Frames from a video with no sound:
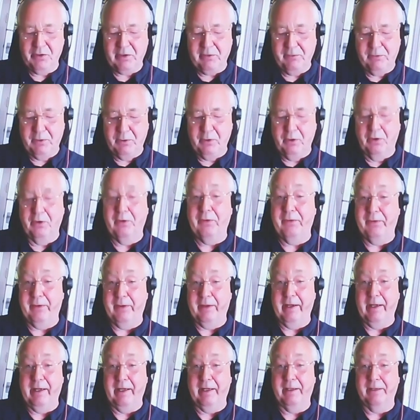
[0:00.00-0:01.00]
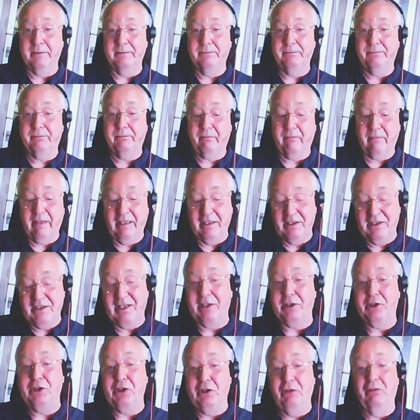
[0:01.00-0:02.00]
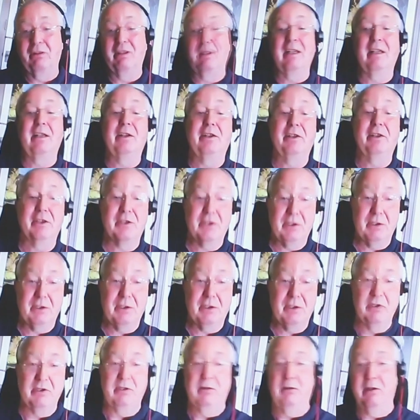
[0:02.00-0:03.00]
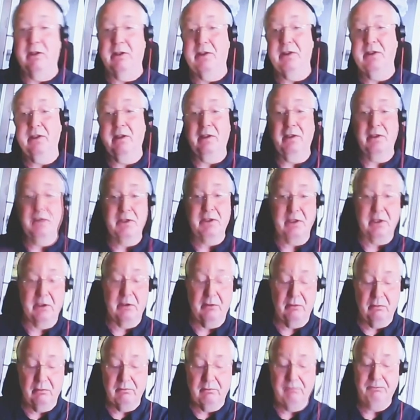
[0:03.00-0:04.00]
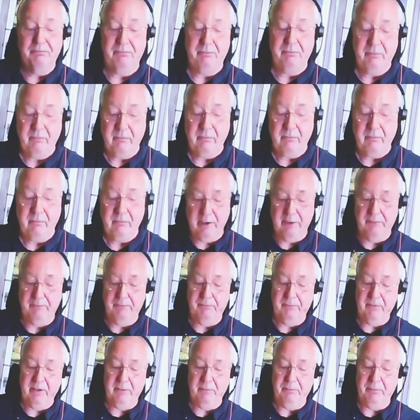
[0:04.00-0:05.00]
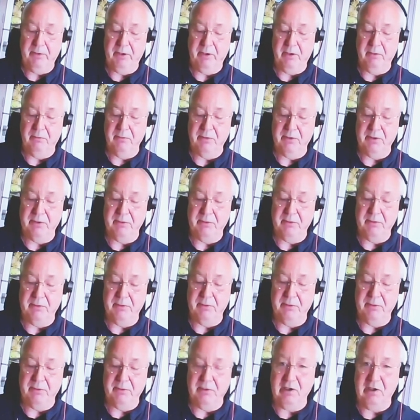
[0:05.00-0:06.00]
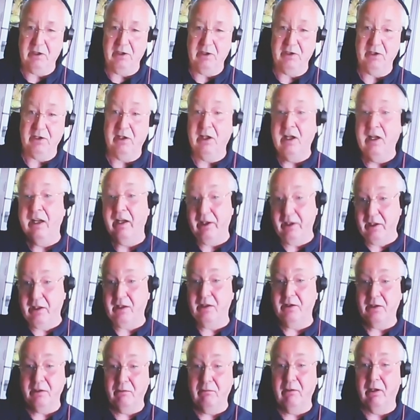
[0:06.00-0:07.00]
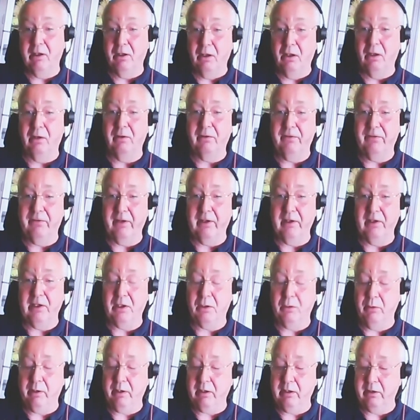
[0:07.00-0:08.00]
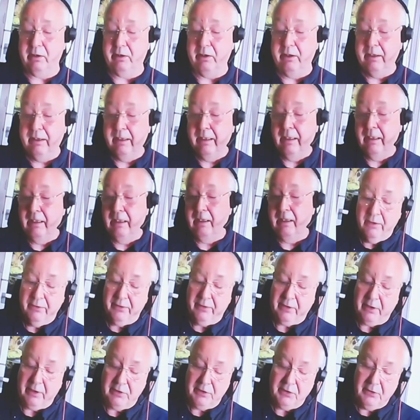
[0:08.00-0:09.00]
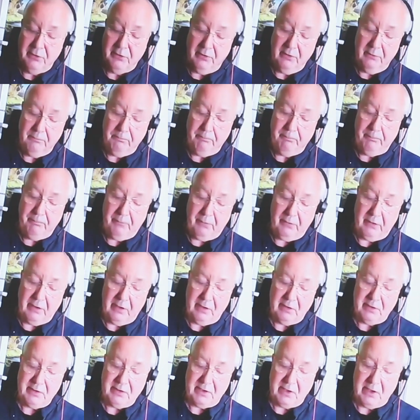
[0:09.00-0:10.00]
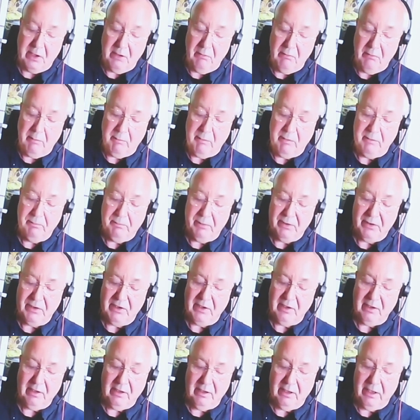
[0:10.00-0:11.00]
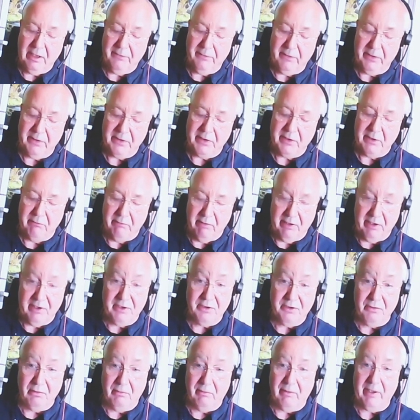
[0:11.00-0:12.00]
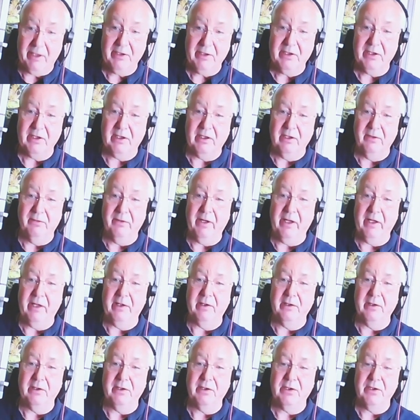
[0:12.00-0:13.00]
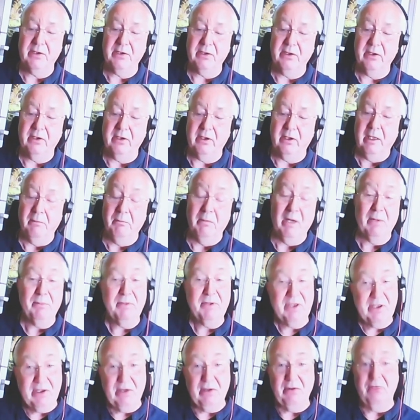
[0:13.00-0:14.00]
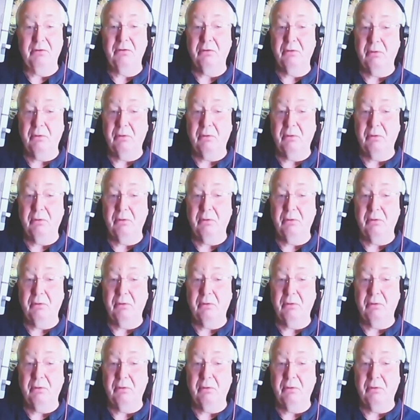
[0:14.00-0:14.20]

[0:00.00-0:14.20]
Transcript: Once you've got that, it's actually your guide so you do it. And so it becomes much easier. You can do a lot fairly quickly. There's other things though. I mean, particularly if it's a really traumatic event, it might be too